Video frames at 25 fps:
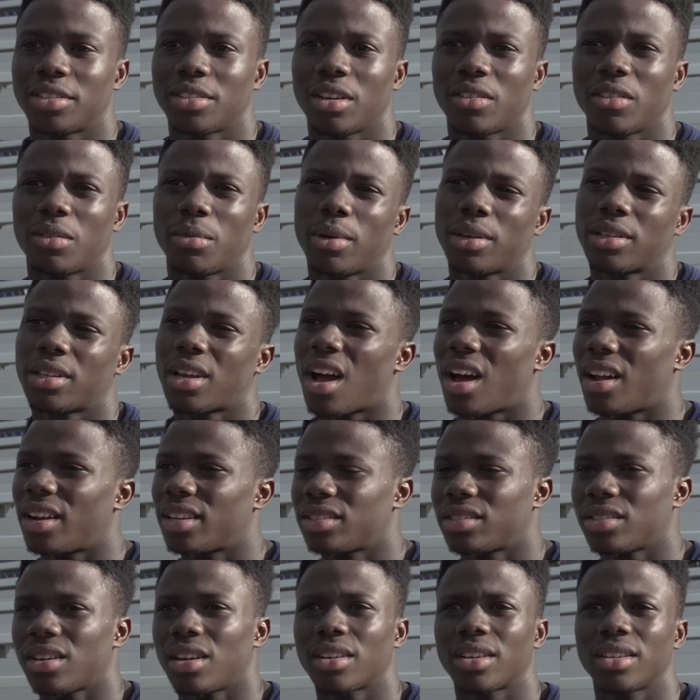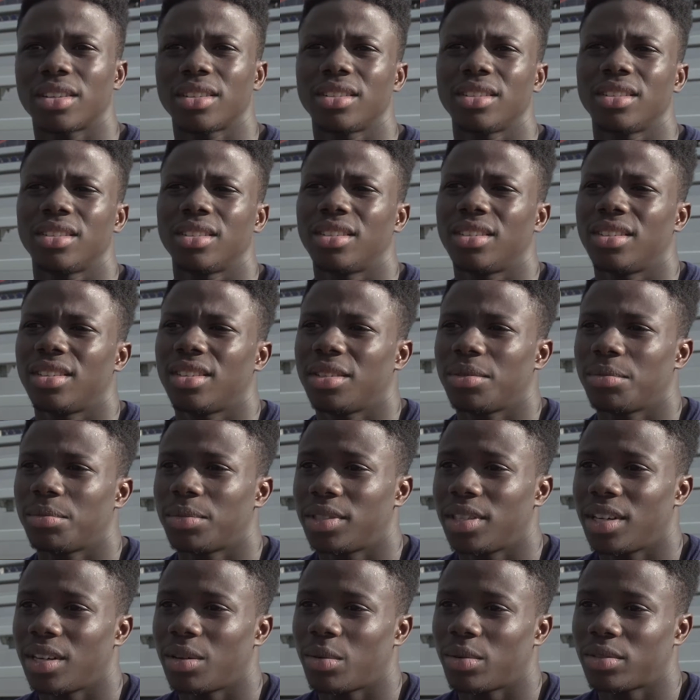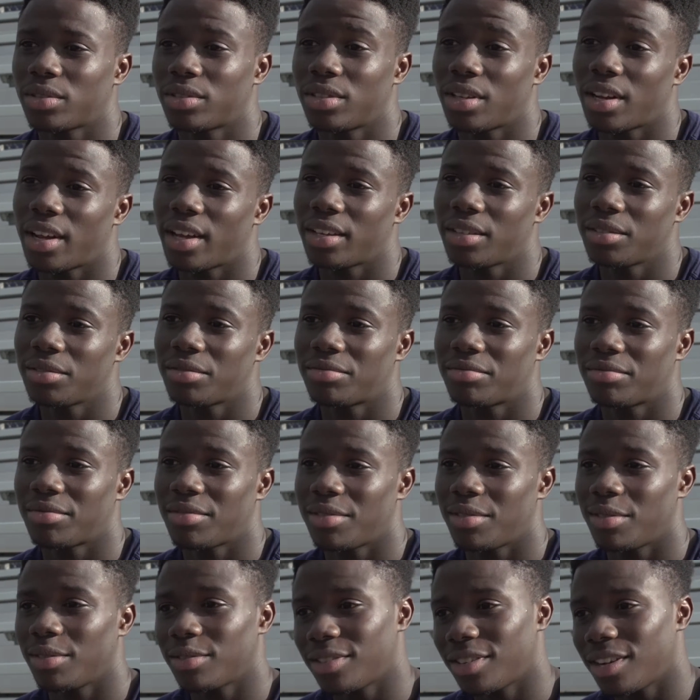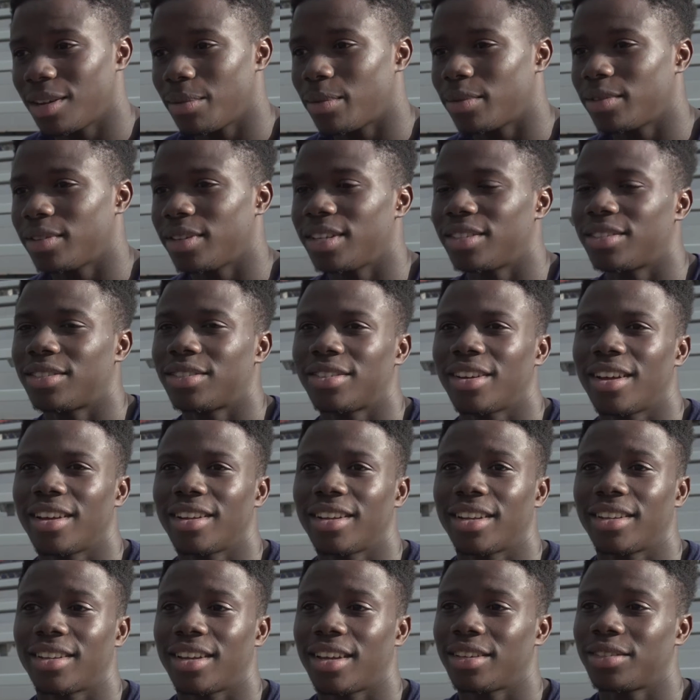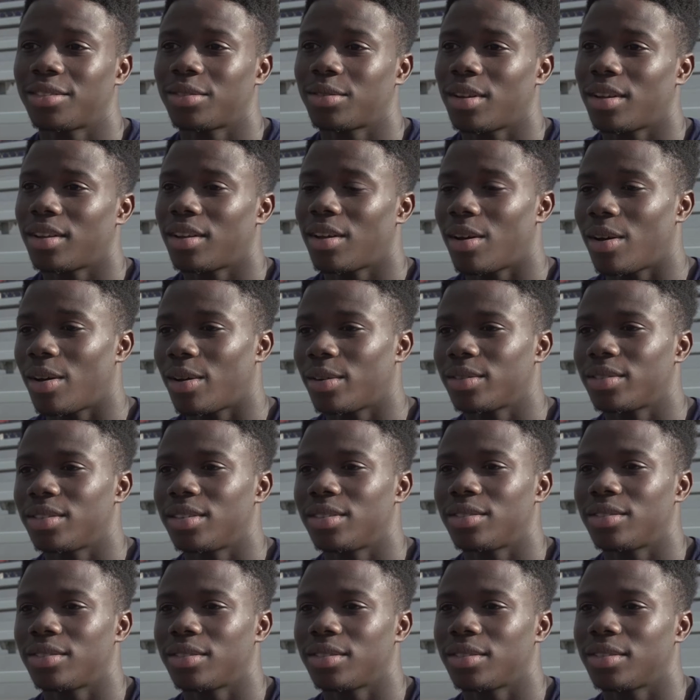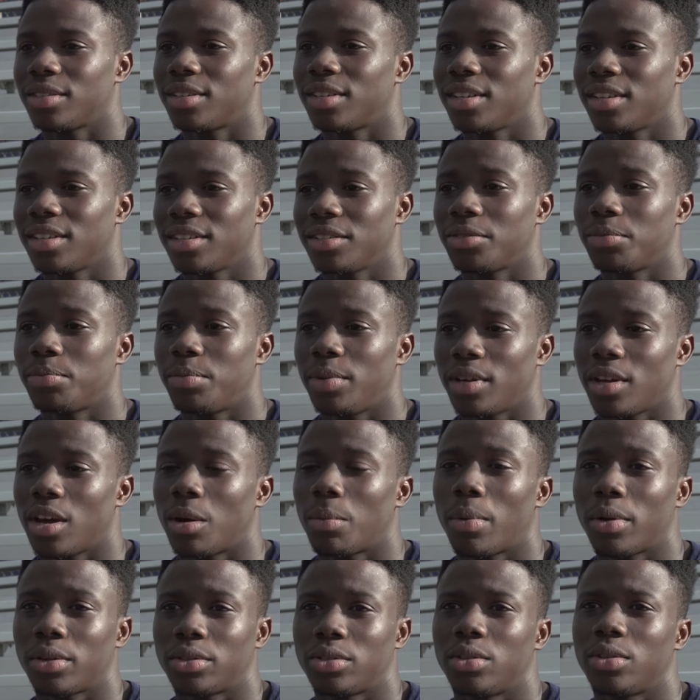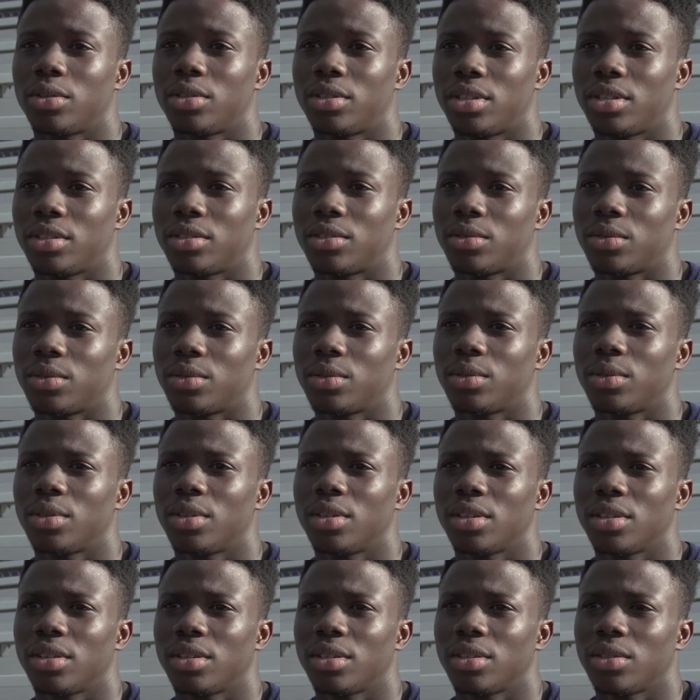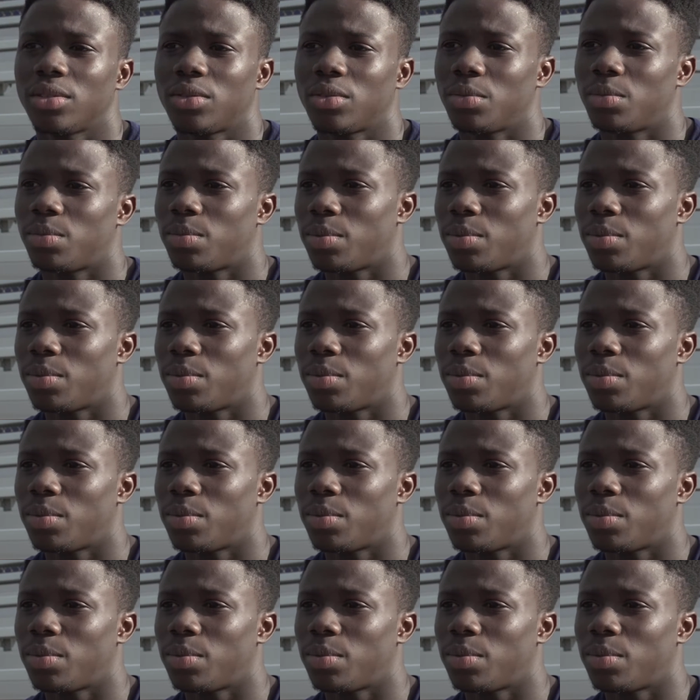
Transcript: stuff about college soccer, but then once that I looked it up on internet and I saw, oh, there's a, there's big opportunities to, to